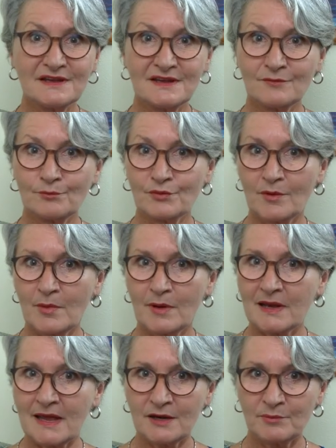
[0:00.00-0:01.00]
that probably a
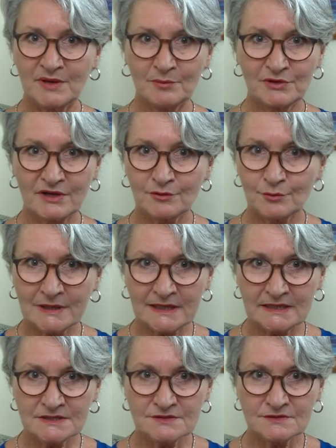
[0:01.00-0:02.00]
lot of people can
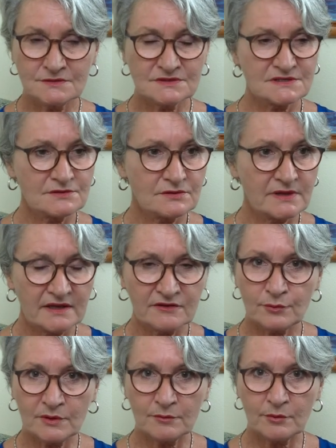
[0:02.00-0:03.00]
relate to. So
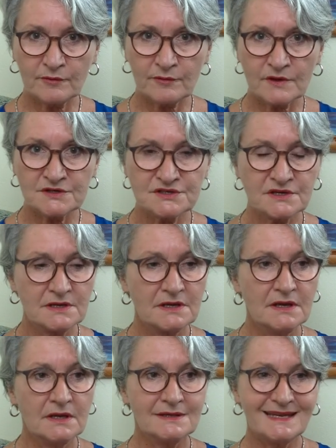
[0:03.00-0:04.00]
that's really refreshing.
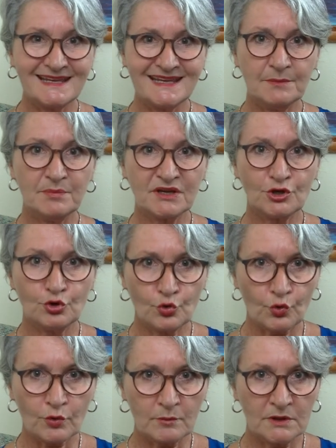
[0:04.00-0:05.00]
They keep it
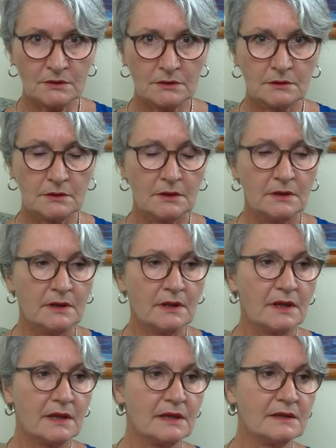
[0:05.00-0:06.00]
normal
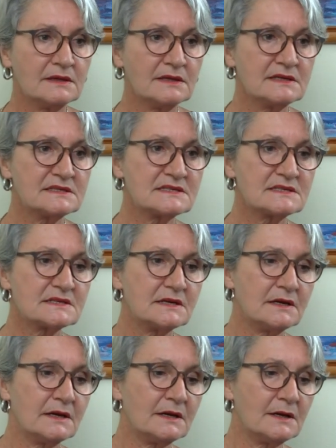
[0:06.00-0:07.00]
in this
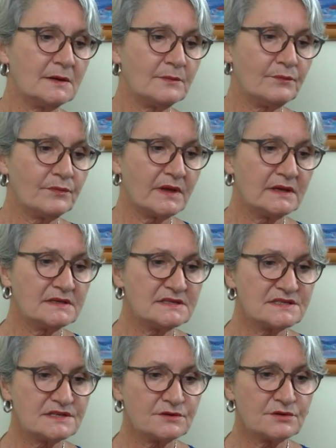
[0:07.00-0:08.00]
um, in this
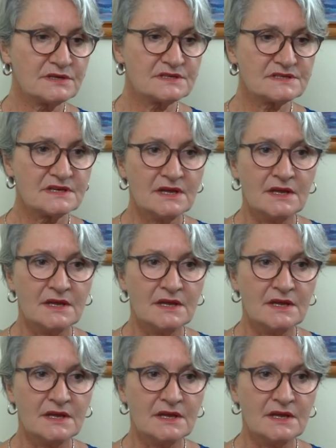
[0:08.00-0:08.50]
series.